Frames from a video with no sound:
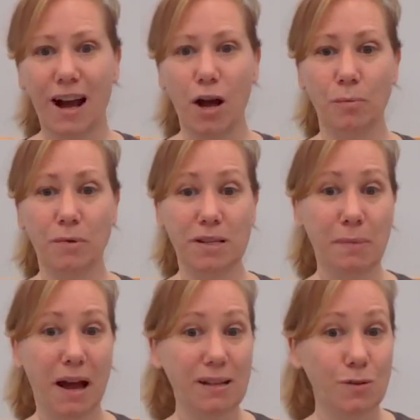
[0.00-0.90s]
I hope this
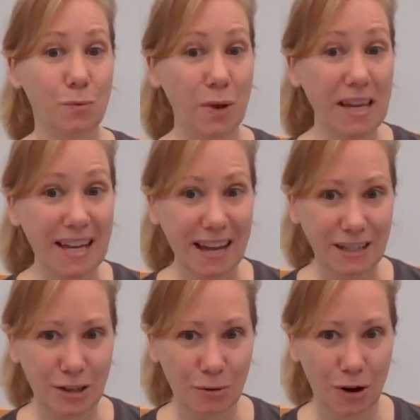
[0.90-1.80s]
past
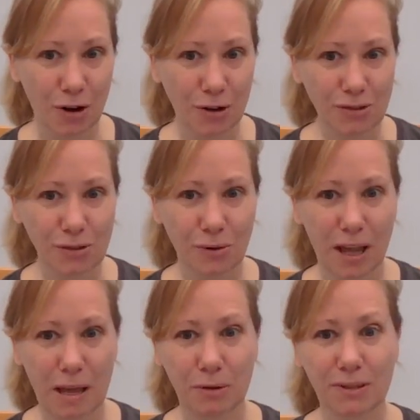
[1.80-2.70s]
weekend you were also
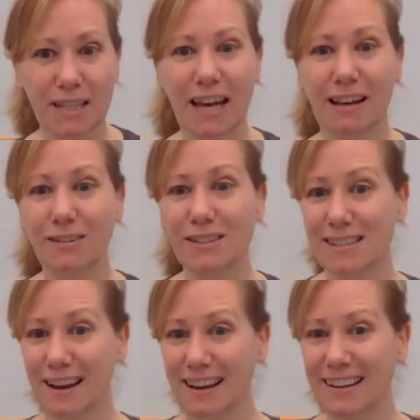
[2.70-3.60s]
able to get
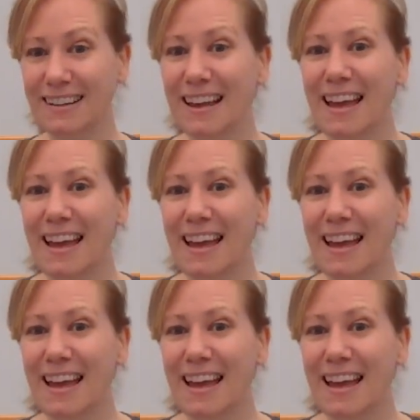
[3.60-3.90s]
outside